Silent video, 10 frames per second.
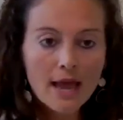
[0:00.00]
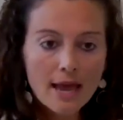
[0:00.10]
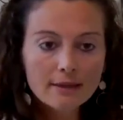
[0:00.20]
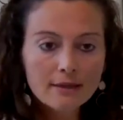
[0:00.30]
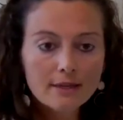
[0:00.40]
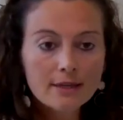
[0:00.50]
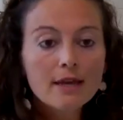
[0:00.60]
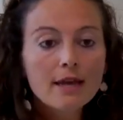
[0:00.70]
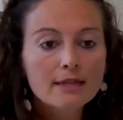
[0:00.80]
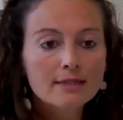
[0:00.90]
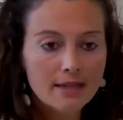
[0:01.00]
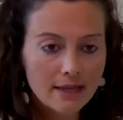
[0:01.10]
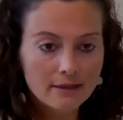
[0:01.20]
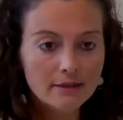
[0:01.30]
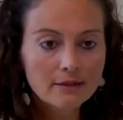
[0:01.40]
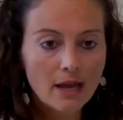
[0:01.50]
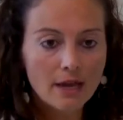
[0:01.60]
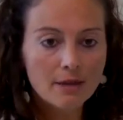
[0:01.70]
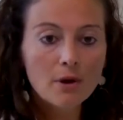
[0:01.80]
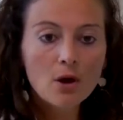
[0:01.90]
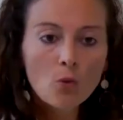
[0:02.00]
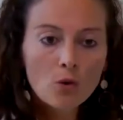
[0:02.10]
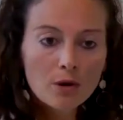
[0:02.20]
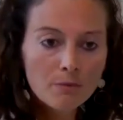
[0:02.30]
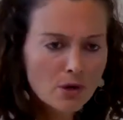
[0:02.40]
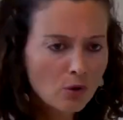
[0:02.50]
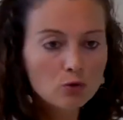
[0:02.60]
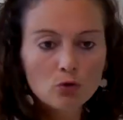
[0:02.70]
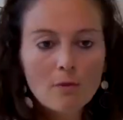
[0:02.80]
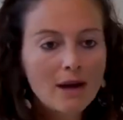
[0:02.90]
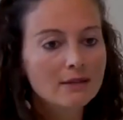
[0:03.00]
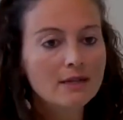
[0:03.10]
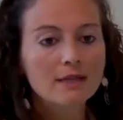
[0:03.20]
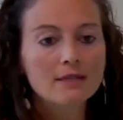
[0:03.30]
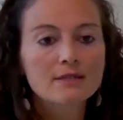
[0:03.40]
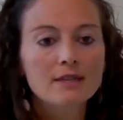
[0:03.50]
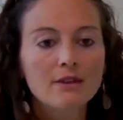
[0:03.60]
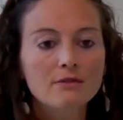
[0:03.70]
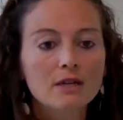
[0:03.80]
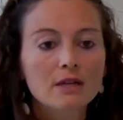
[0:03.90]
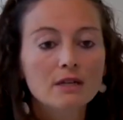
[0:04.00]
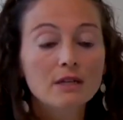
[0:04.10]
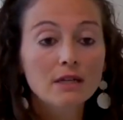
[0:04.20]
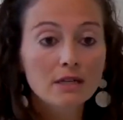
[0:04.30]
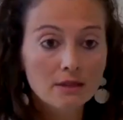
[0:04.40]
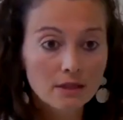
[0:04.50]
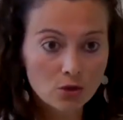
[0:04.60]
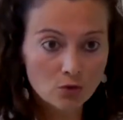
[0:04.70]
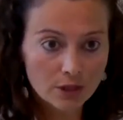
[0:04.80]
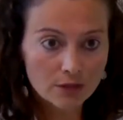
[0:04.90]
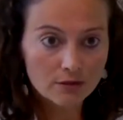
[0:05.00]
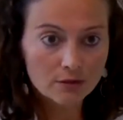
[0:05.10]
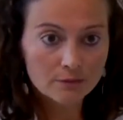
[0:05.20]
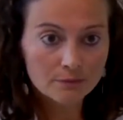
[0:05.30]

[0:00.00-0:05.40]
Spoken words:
and the extended time will be automatically saved in the unit.